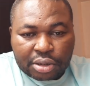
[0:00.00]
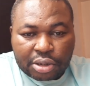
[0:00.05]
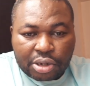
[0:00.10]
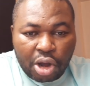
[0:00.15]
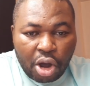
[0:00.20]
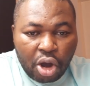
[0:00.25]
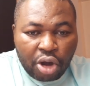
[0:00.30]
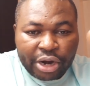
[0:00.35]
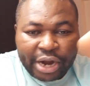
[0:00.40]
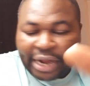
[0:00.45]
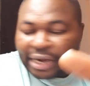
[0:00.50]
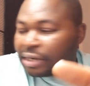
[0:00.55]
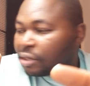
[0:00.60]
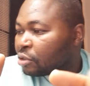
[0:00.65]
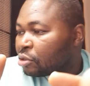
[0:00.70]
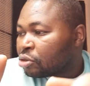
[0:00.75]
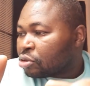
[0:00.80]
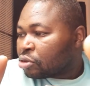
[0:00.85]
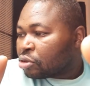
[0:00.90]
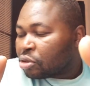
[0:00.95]
all that
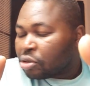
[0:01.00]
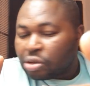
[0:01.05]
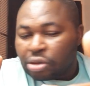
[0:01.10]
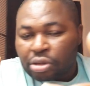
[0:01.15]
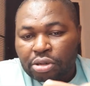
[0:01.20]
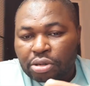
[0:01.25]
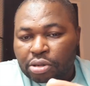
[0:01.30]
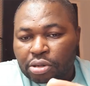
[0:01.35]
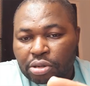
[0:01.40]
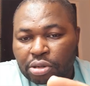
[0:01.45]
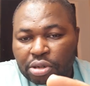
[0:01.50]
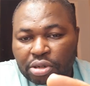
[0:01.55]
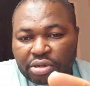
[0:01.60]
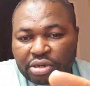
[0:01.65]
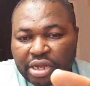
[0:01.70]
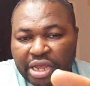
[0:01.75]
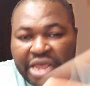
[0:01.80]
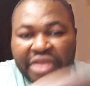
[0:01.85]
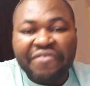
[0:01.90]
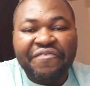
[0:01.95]

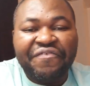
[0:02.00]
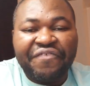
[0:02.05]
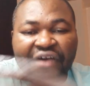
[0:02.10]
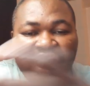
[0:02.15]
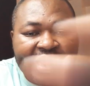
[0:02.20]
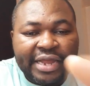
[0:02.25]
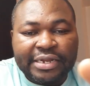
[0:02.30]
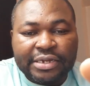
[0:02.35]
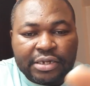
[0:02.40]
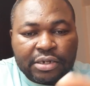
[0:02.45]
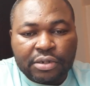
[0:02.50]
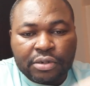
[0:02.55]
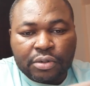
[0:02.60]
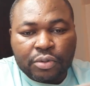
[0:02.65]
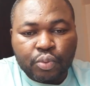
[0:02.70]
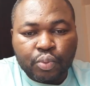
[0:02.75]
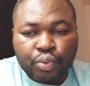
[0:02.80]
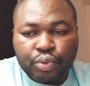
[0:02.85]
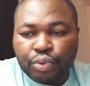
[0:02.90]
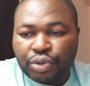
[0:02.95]

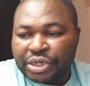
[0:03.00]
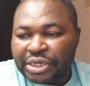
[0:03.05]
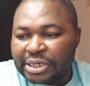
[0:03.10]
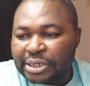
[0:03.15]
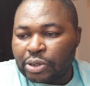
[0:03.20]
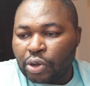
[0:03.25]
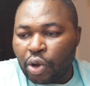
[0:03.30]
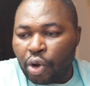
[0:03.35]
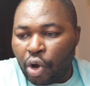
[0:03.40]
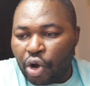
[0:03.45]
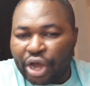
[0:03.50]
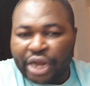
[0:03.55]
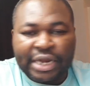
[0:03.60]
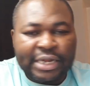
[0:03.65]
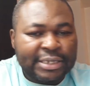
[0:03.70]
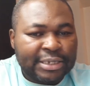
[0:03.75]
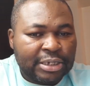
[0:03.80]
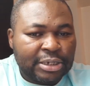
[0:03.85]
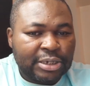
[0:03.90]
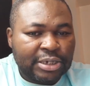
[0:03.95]
infighting with this
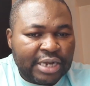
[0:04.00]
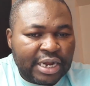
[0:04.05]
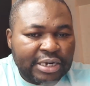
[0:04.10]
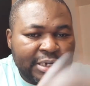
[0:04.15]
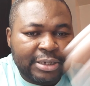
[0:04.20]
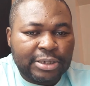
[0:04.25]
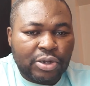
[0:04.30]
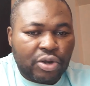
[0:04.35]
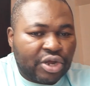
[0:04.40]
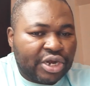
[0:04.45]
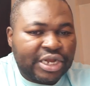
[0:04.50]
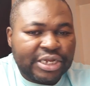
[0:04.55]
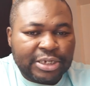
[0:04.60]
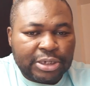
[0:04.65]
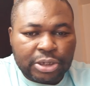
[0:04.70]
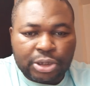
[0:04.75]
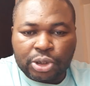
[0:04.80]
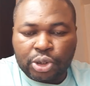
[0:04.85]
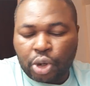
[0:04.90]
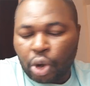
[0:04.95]
organization and this organization,